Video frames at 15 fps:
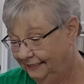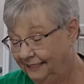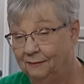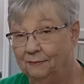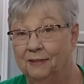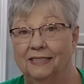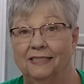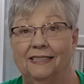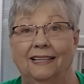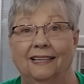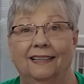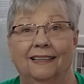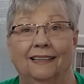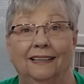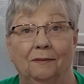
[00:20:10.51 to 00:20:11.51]
Give me a
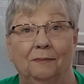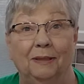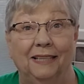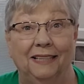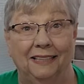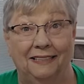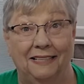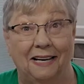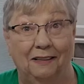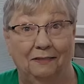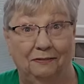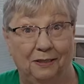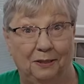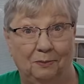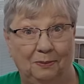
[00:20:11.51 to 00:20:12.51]
second and let me get a
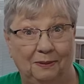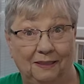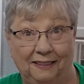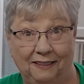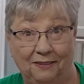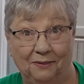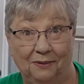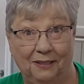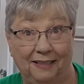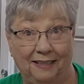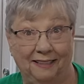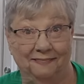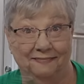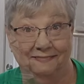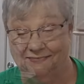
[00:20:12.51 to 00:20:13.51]
knife and a plate,
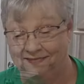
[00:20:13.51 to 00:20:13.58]
okay?